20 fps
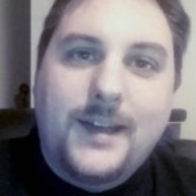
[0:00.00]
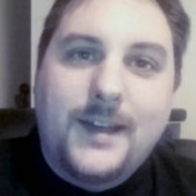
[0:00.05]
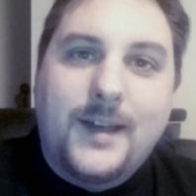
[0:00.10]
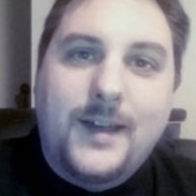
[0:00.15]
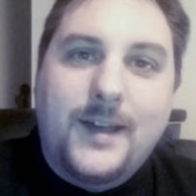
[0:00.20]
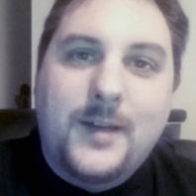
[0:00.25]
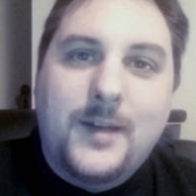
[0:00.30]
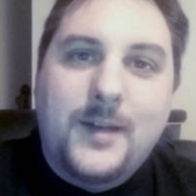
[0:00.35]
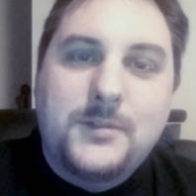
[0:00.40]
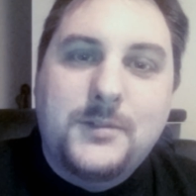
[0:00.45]

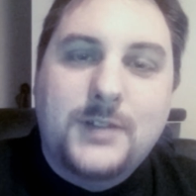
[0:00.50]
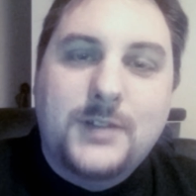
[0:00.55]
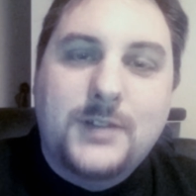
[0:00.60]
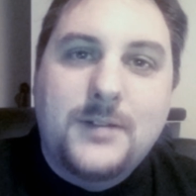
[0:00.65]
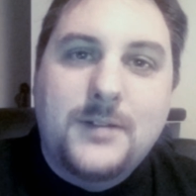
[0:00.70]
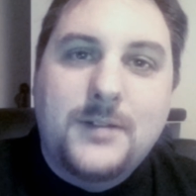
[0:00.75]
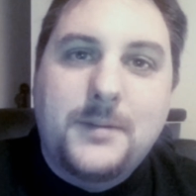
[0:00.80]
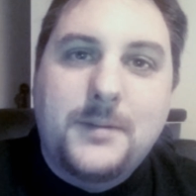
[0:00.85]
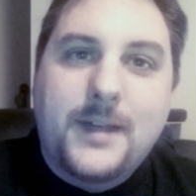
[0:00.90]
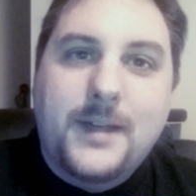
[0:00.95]
And
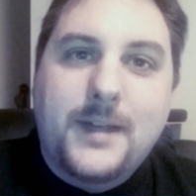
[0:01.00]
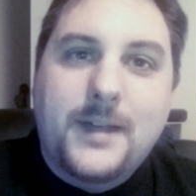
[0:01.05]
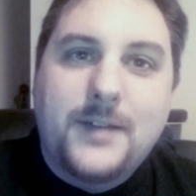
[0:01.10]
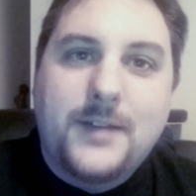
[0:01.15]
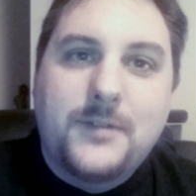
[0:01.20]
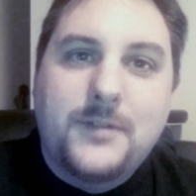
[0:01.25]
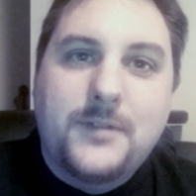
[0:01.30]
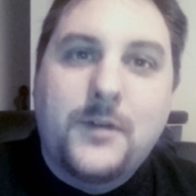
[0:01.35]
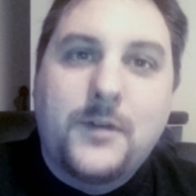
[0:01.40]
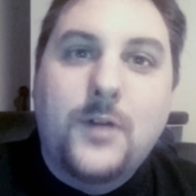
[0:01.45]
slowly we kind
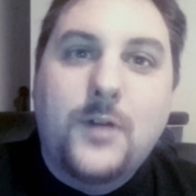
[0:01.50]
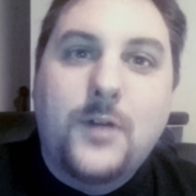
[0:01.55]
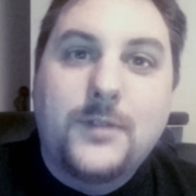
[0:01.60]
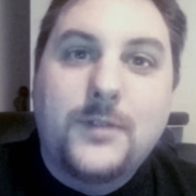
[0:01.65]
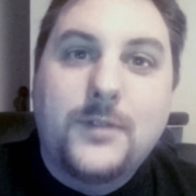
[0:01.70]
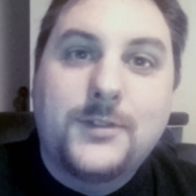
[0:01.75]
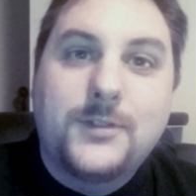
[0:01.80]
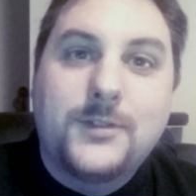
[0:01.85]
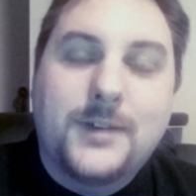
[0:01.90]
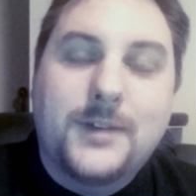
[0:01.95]
of evolved
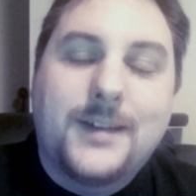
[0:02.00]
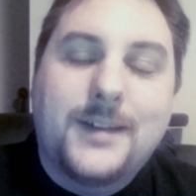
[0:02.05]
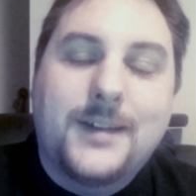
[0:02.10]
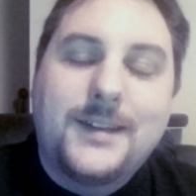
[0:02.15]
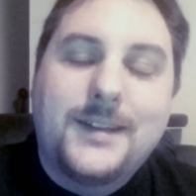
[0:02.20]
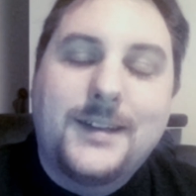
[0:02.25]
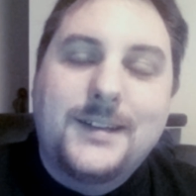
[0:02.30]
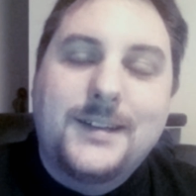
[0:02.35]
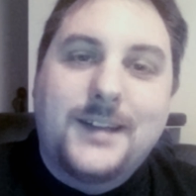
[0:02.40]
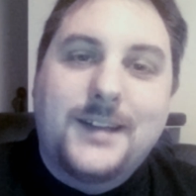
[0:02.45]
into
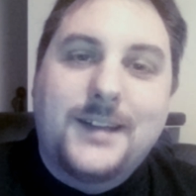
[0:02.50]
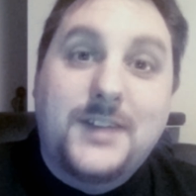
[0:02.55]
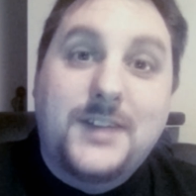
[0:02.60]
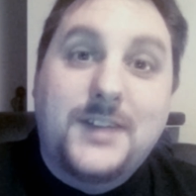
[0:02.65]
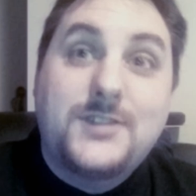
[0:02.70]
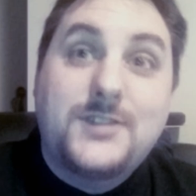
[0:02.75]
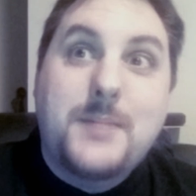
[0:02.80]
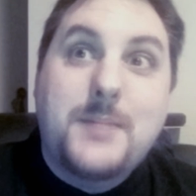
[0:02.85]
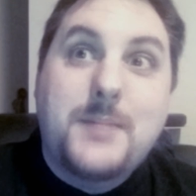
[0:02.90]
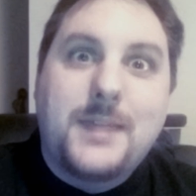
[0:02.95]
a
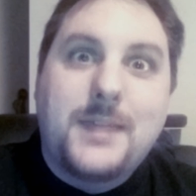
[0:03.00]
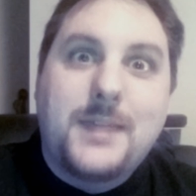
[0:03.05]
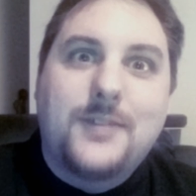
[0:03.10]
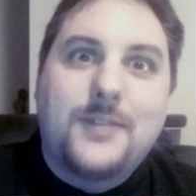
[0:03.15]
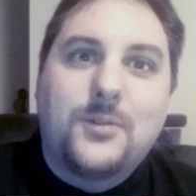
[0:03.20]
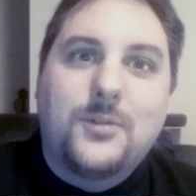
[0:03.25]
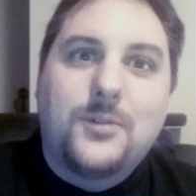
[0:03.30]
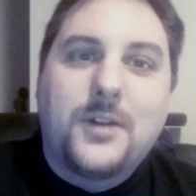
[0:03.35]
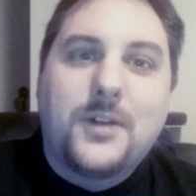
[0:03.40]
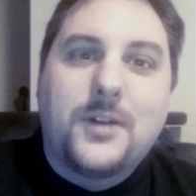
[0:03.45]

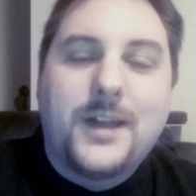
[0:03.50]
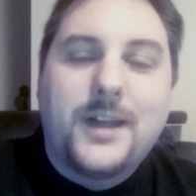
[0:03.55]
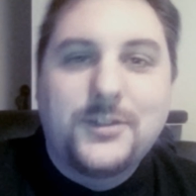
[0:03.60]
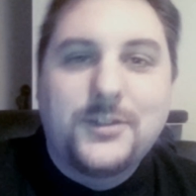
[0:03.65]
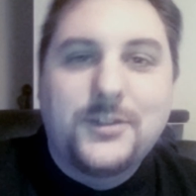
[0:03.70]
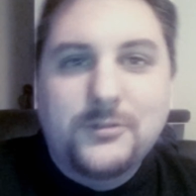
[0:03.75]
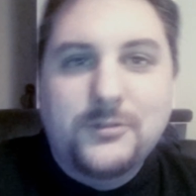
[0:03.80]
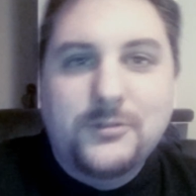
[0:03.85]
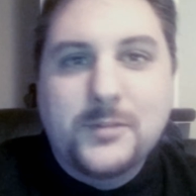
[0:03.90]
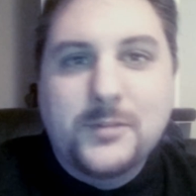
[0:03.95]

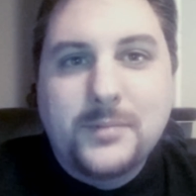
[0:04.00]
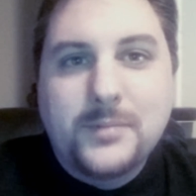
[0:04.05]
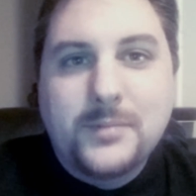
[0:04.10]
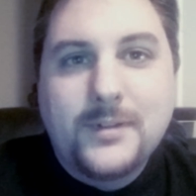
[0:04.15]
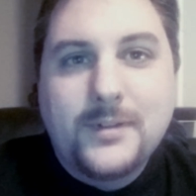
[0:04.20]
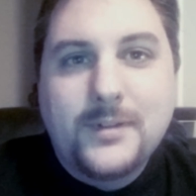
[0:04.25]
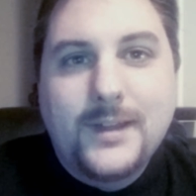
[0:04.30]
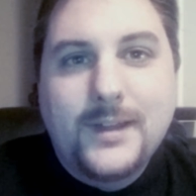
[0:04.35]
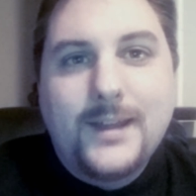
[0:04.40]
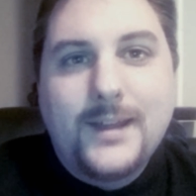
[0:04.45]
semi-organized group
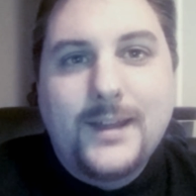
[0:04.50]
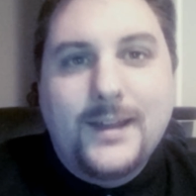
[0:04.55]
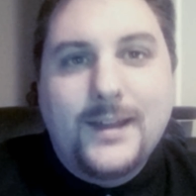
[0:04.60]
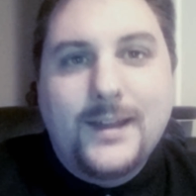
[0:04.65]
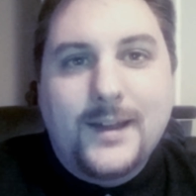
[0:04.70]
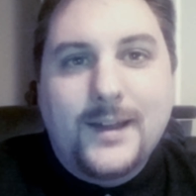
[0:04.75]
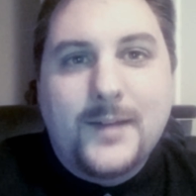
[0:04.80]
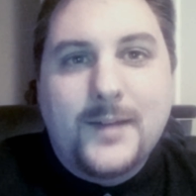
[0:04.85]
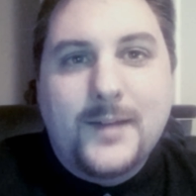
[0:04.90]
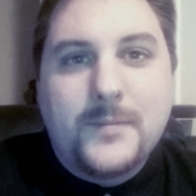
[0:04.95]

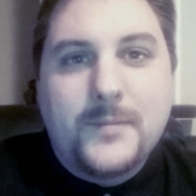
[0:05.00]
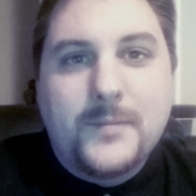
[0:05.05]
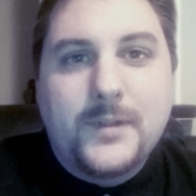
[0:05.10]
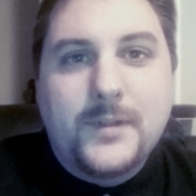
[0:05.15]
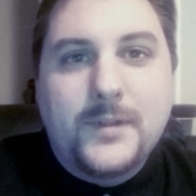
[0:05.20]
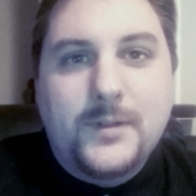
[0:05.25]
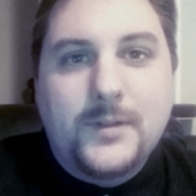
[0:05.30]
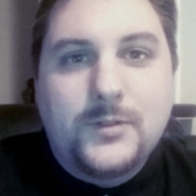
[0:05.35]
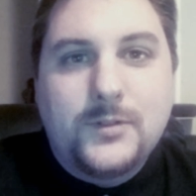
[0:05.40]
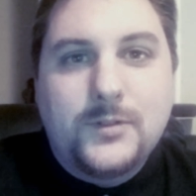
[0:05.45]

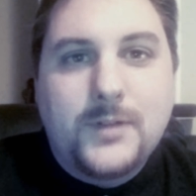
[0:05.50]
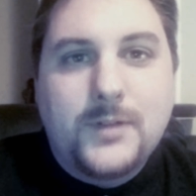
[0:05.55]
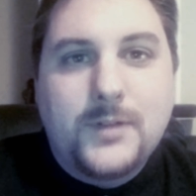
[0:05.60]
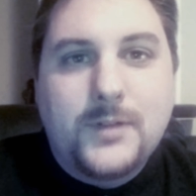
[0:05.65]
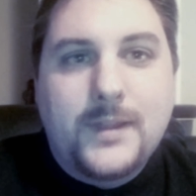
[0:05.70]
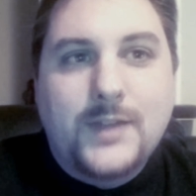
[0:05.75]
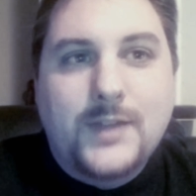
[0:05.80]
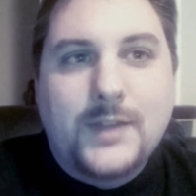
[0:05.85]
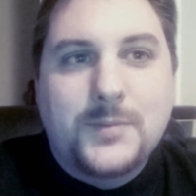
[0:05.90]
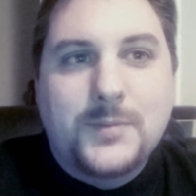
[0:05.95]
doing
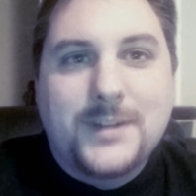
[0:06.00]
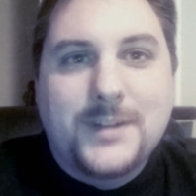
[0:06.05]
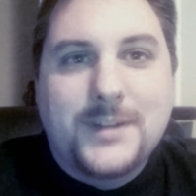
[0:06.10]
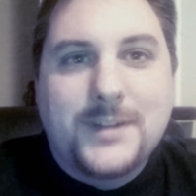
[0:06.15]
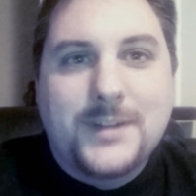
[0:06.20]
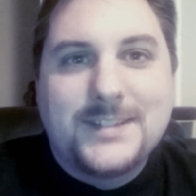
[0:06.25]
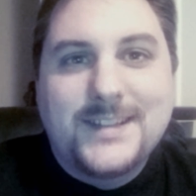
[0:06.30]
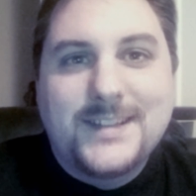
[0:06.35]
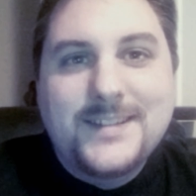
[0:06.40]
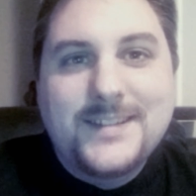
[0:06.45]
the Enterprise
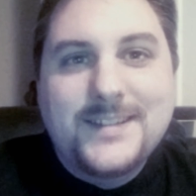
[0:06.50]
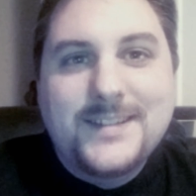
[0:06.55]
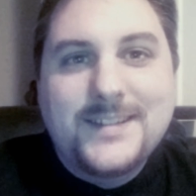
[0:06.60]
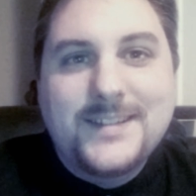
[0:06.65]
D.